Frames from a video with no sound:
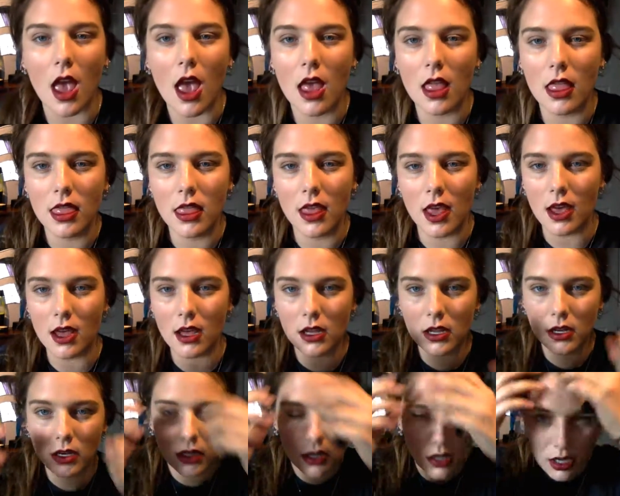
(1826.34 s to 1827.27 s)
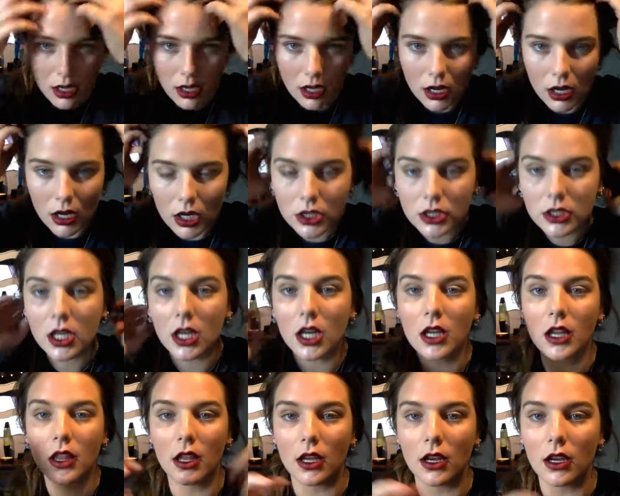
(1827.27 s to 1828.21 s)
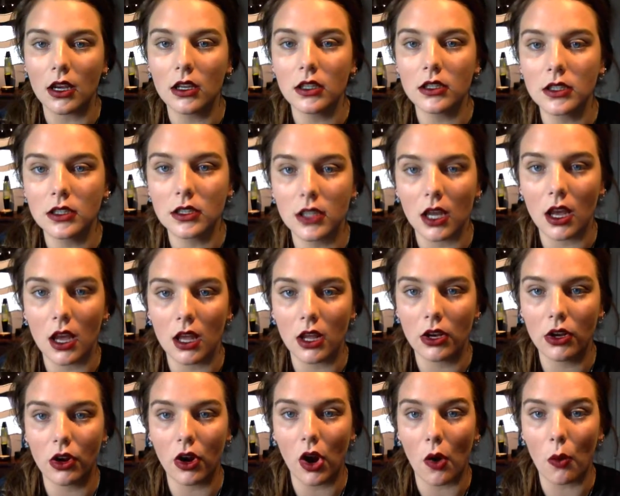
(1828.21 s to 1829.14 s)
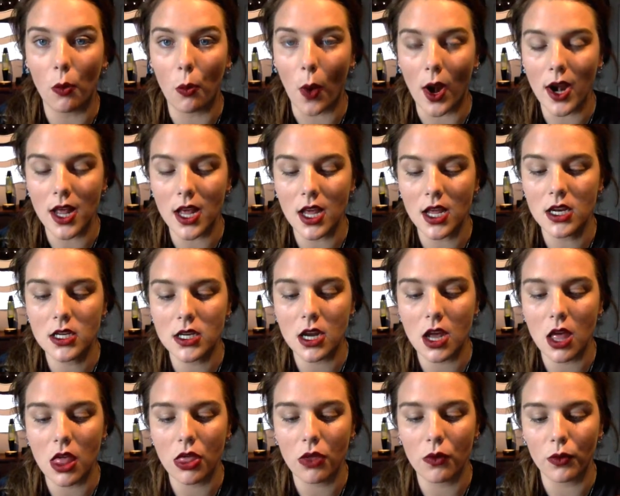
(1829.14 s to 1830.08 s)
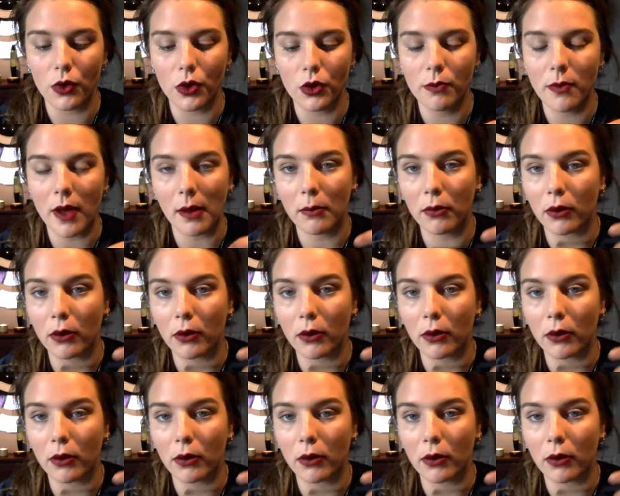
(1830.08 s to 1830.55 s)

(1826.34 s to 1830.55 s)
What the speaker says: And then I'll take this and run it through my